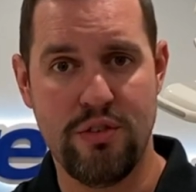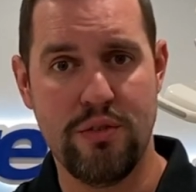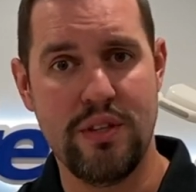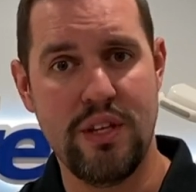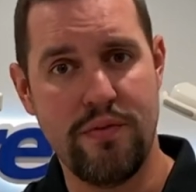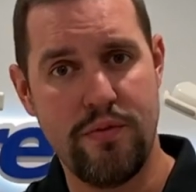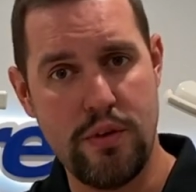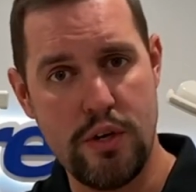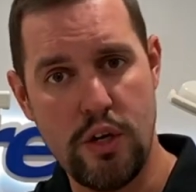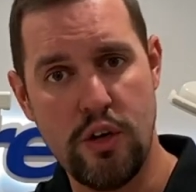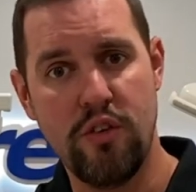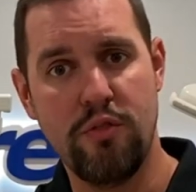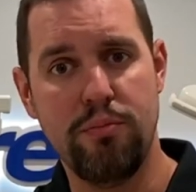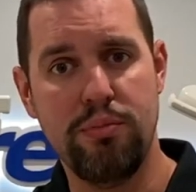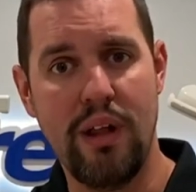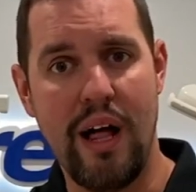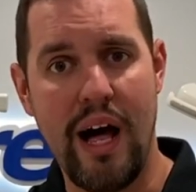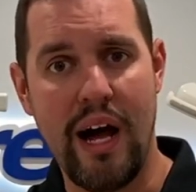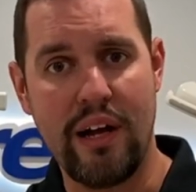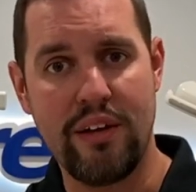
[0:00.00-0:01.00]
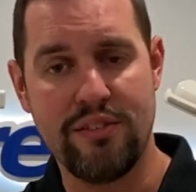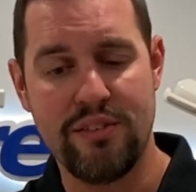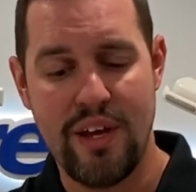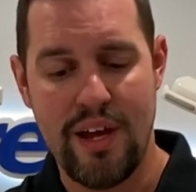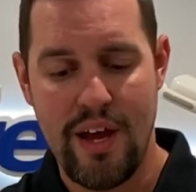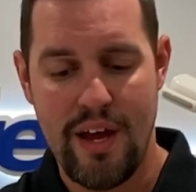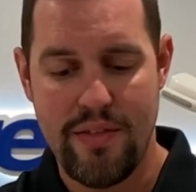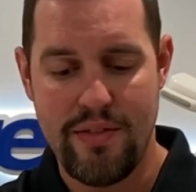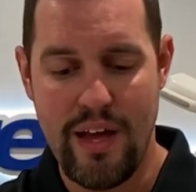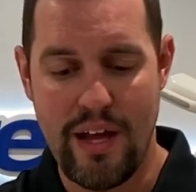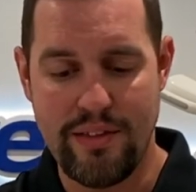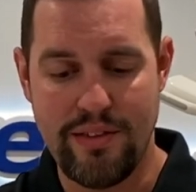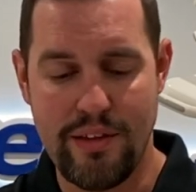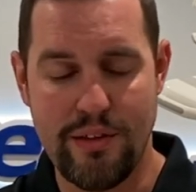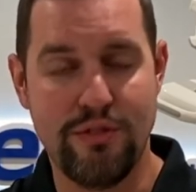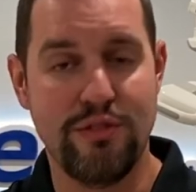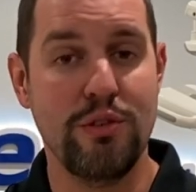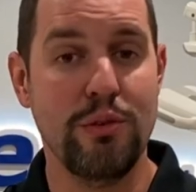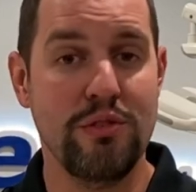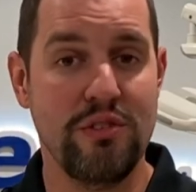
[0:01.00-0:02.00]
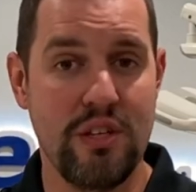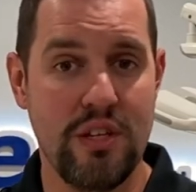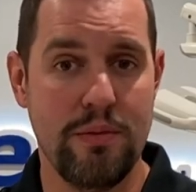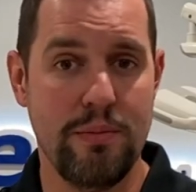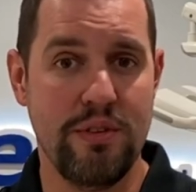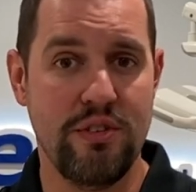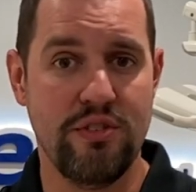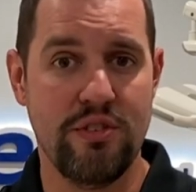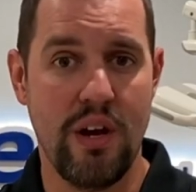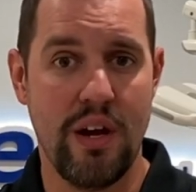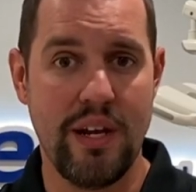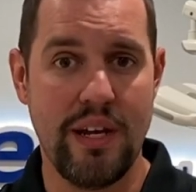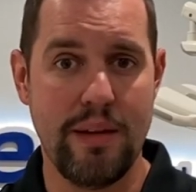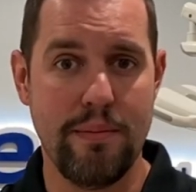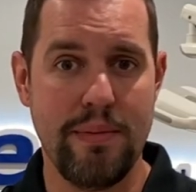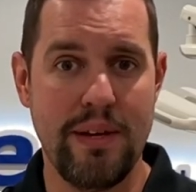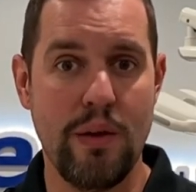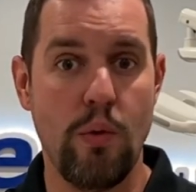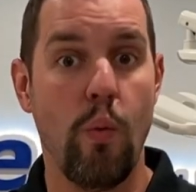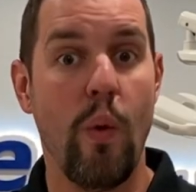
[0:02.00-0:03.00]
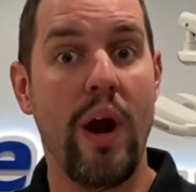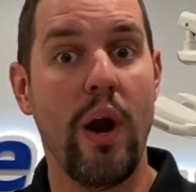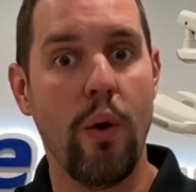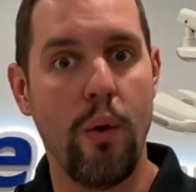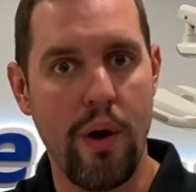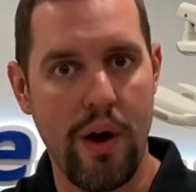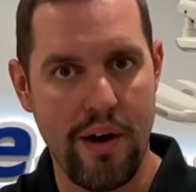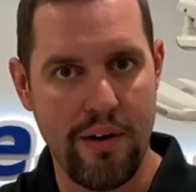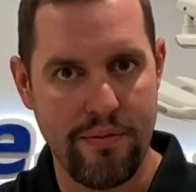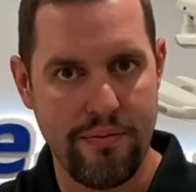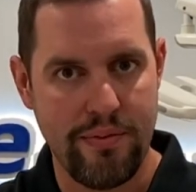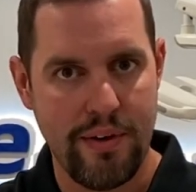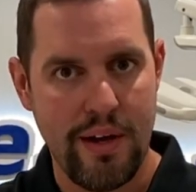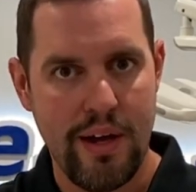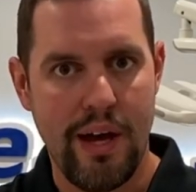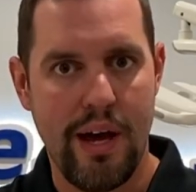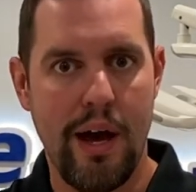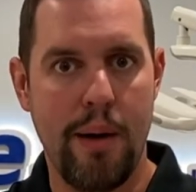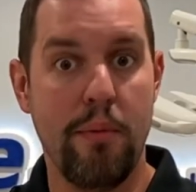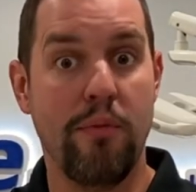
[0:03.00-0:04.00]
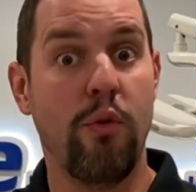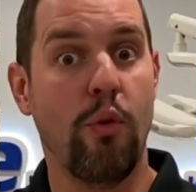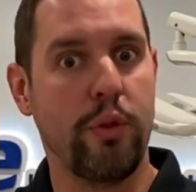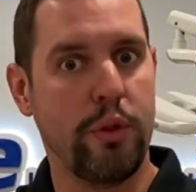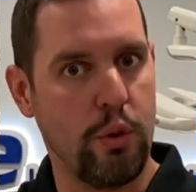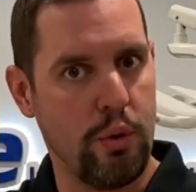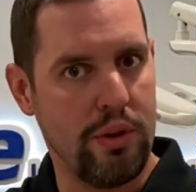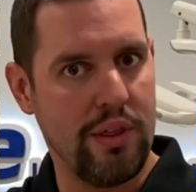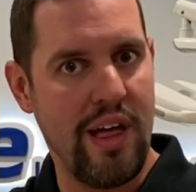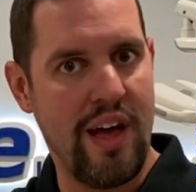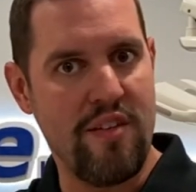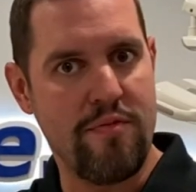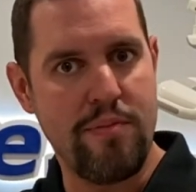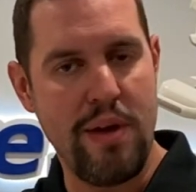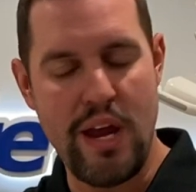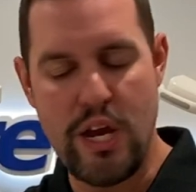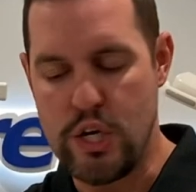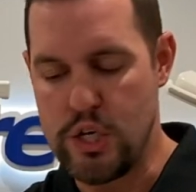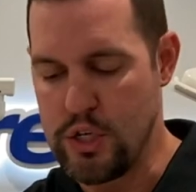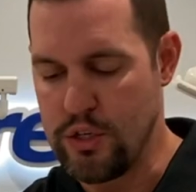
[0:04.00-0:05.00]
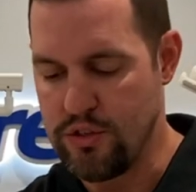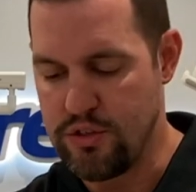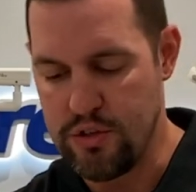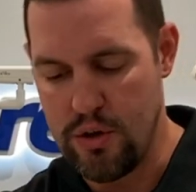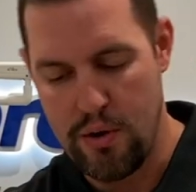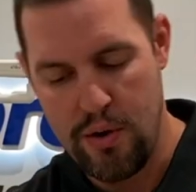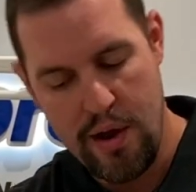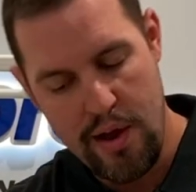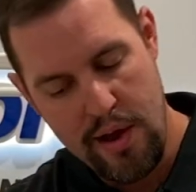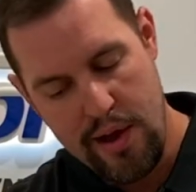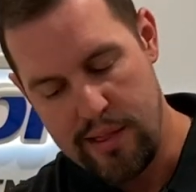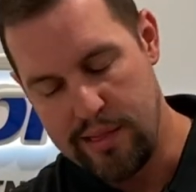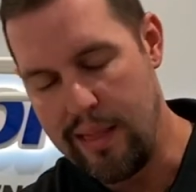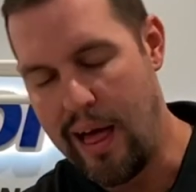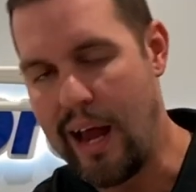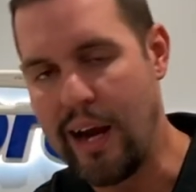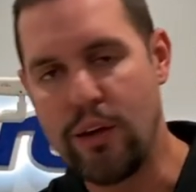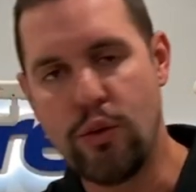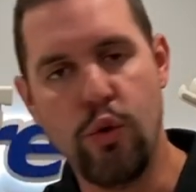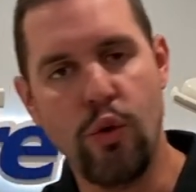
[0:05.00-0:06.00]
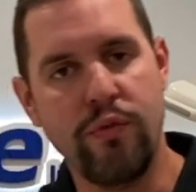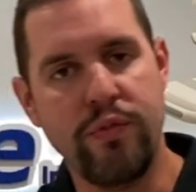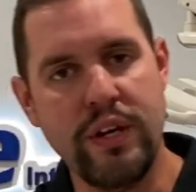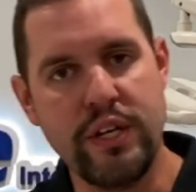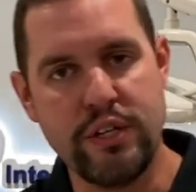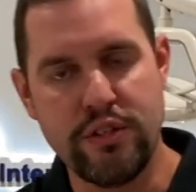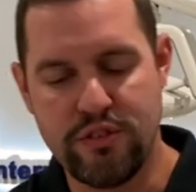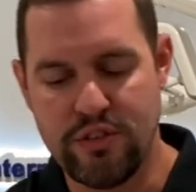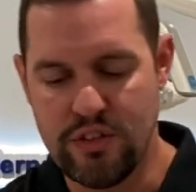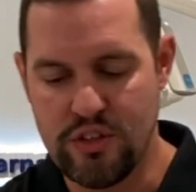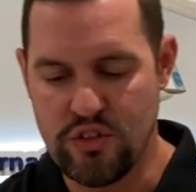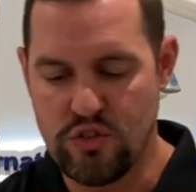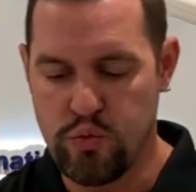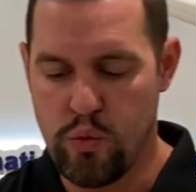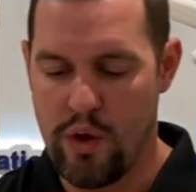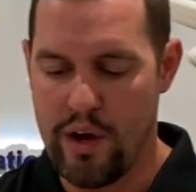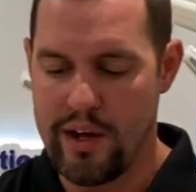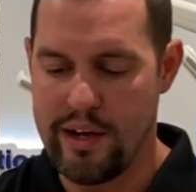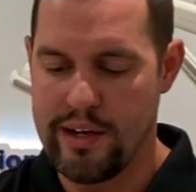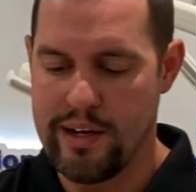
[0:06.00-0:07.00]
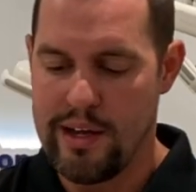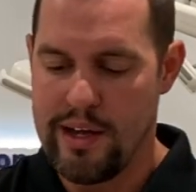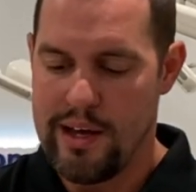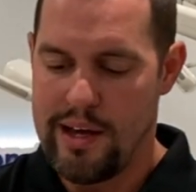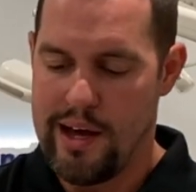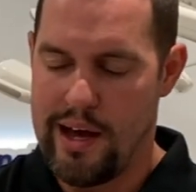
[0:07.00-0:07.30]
some different nerve blocks that the students need to be studying and be aware of before they go to live patients. So a lot of cool features in this one.